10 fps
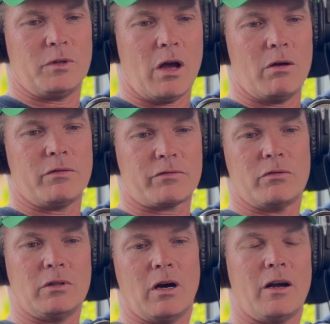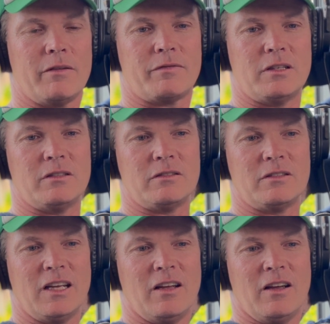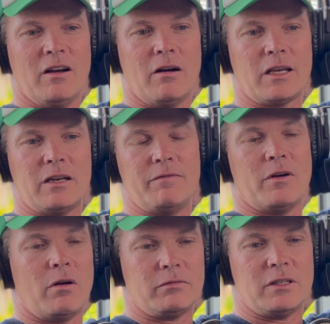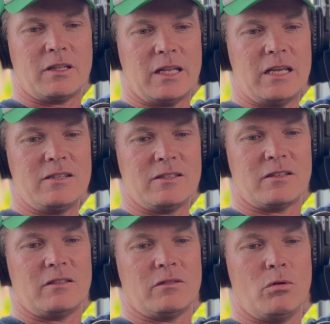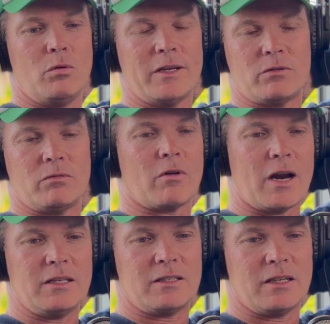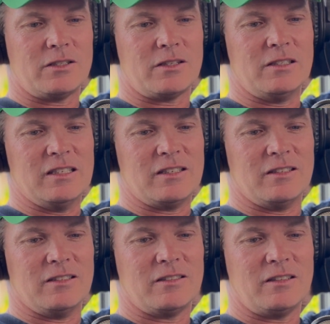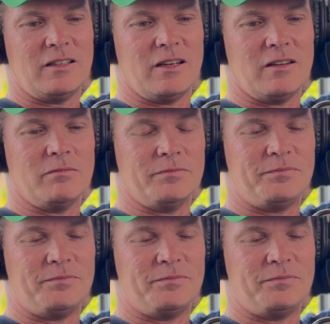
go through life, and I get involved in things, and always with great intentions, and you know.